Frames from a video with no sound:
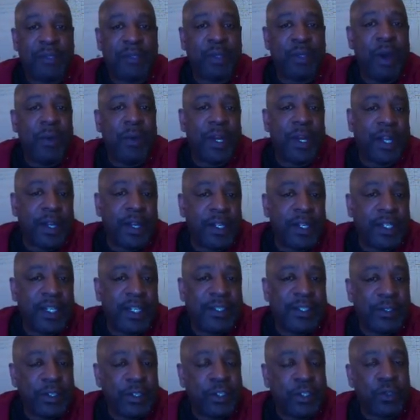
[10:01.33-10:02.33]
So I'm going to
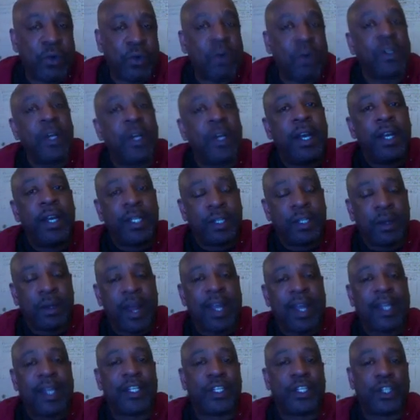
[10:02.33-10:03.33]
continue the tour so that I
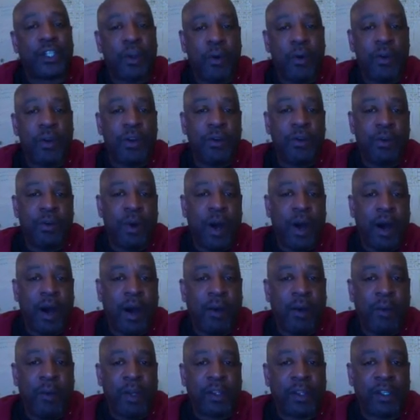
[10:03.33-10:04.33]
can show you
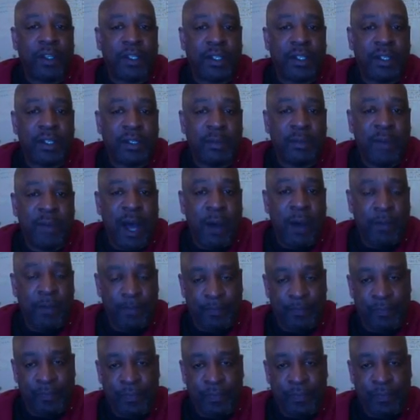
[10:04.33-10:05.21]
what this is about.